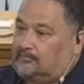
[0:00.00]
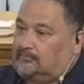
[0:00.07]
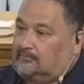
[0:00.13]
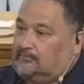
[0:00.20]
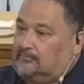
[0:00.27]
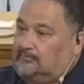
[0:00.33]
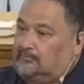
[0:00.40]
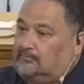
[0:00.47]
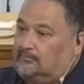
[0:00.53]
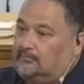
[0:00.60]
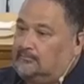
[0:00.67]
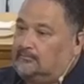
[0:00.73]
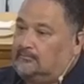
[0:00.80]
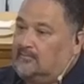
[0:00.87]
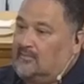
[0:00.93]
love everybody
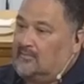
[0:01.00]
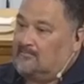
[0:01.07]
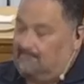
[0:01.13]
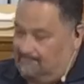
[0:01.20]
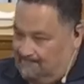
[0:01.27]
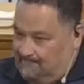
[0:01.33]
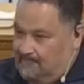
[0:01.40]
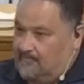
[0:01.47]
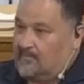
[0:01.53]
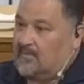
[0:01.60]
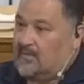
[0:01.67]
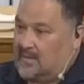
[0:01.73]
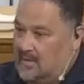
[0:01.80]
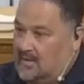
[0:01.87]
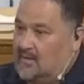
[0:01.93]
and he should
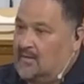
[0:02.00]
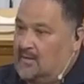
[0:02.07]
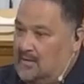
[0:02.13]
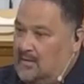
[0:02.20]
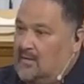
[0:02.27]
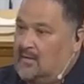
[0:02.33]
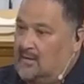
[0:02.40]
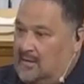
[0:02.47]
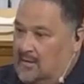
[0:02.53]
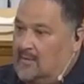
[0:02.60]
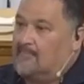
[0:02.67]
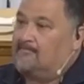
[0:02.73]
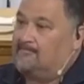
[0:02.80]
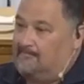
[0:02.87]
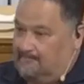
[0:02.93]
invest in everybody.
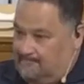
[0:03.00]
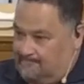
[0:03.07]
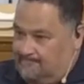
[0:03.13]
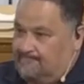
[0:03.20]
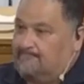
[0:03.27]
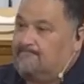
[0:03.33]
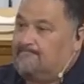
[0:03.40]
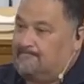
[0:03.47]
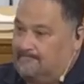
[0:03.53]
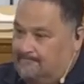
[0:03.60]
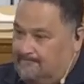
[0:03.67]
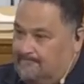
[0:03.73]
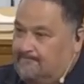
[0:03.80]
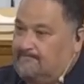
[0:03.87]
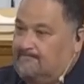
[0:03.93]

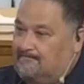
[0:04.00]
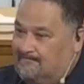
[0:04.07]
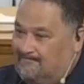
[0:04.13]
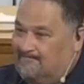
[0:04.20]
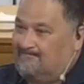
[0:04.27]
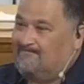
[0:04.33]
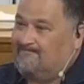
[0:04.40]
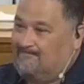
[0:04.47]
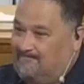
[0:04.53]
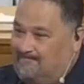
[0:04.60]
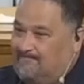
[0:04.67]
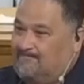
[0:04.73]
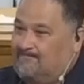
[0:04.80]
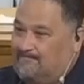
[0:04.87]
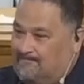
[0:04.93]
So,
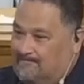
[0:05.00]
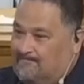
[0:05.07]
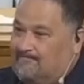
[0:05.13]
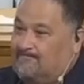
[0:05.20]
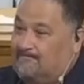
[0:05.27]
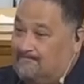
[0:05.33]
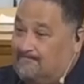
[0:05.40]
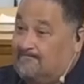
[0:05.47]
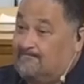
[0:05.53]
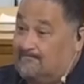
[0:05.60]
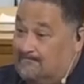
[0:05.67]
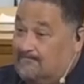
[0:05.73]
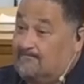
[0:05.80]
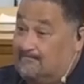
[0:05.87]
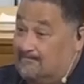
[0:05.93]
I mean, I'm not
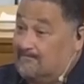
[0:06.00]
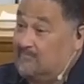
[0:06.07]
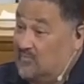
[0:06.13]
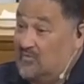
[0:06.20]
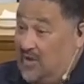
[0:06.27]
questioning that,